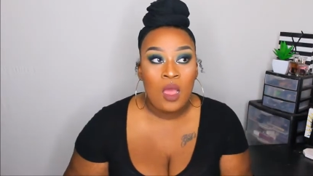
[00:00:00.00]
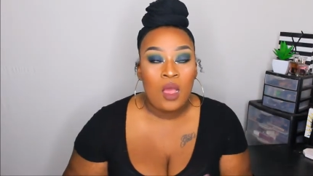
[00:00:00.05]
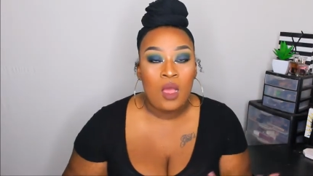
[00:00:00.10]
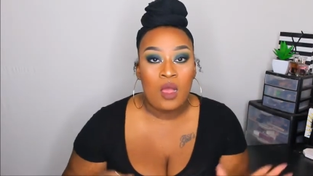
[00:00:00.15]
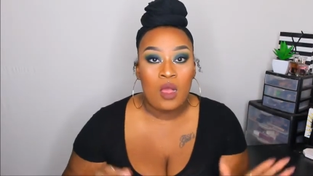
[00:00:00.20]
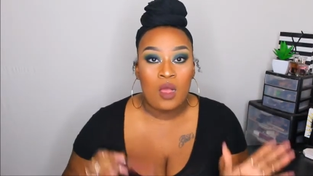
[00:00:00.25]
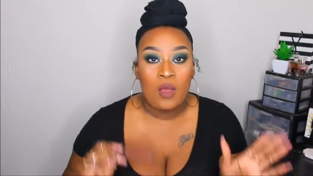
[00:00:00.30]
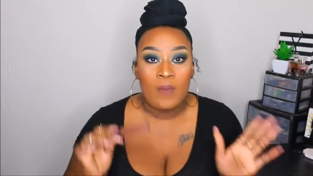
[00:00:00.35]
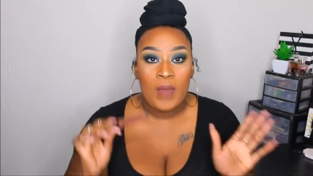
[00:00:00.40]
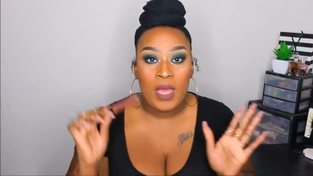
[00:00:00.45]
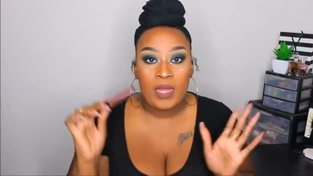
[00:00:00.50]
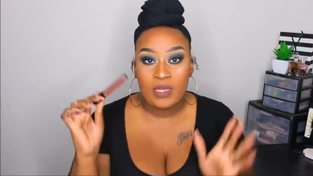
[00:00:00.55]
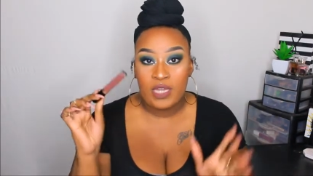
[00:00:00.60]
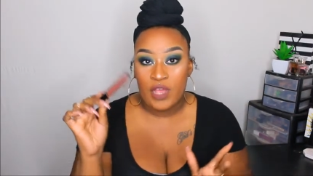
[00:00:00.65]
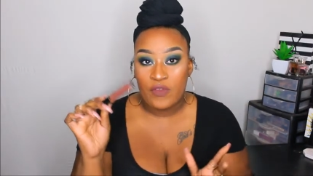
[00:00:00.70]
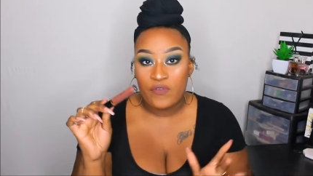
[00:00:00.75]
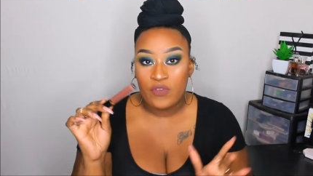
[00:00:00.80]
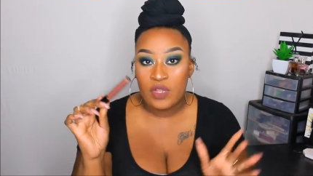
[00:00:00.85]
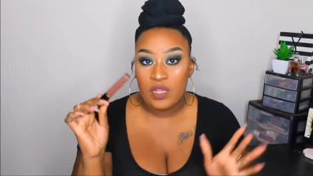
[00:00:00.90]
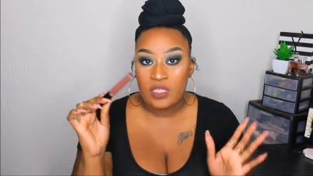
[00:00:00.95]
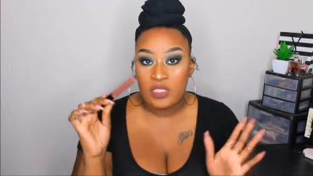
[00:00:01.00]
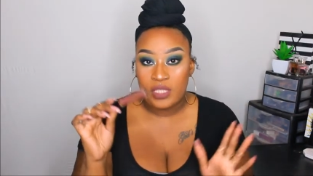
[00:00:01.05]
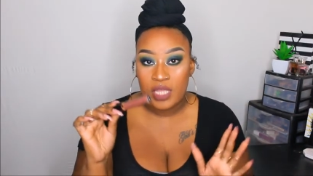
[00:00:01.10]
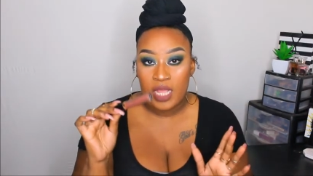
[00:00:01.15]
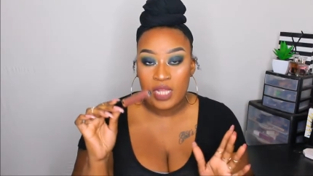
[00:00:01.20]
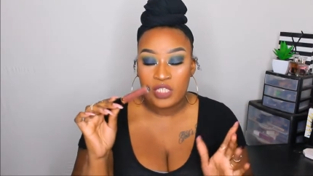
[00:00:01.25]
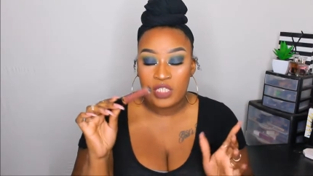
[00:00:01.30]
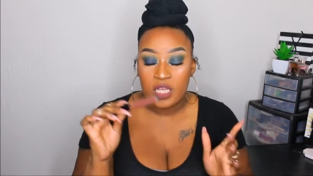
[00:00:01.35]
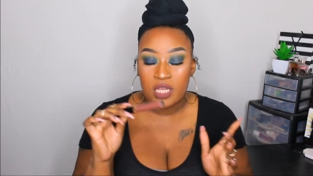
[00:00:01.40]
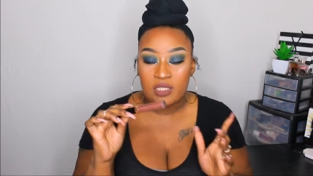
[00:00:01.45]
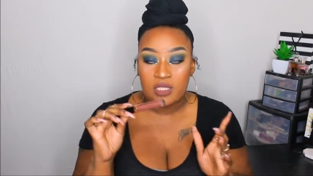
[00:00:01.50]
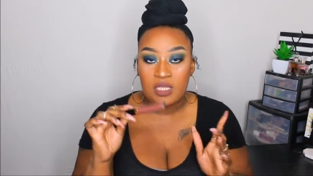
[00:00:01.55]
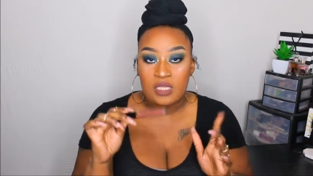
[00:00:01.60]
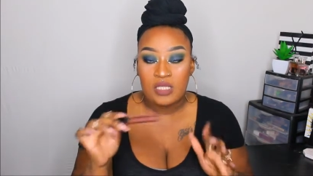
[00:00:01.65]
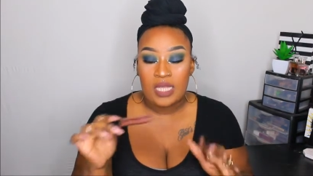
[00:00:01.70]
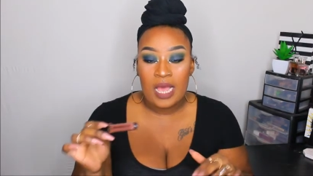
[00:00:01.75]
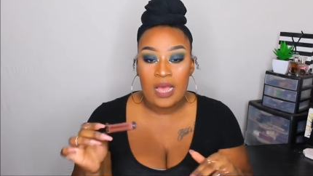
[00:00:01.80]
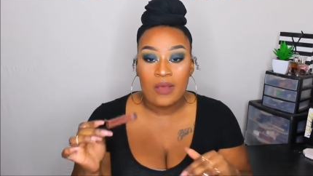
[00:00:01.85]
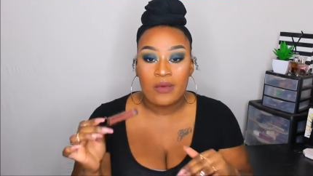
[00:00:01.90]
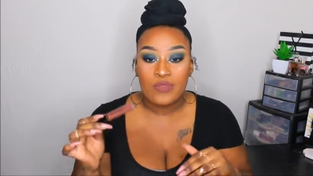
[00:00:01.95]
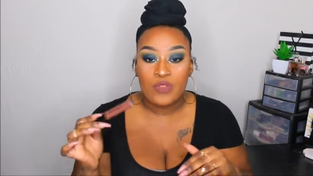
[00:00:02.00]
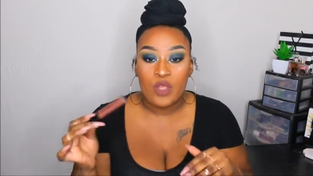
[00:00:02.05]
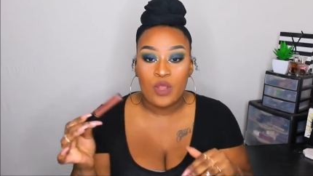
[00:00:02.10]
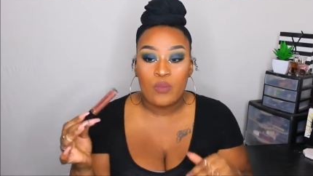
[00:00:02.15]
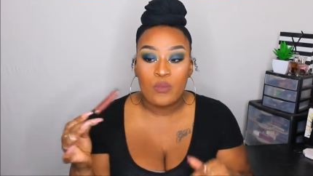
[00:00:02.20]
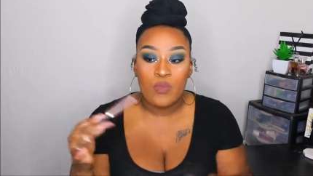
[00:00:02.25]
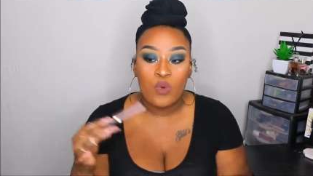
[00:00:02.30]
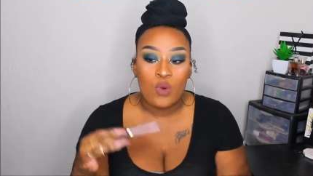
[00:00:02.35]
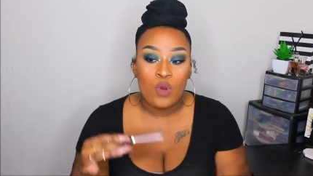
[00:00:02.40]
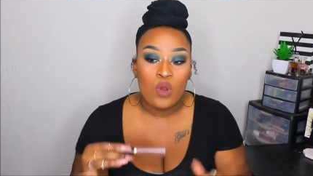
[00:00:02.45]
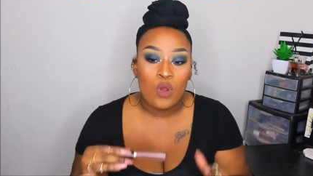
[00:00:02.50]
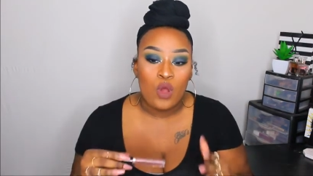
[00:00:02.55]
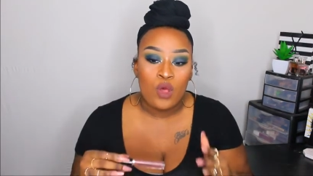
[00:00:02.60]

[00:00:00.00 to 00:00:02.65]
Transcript: um, I definitely say check these out they're more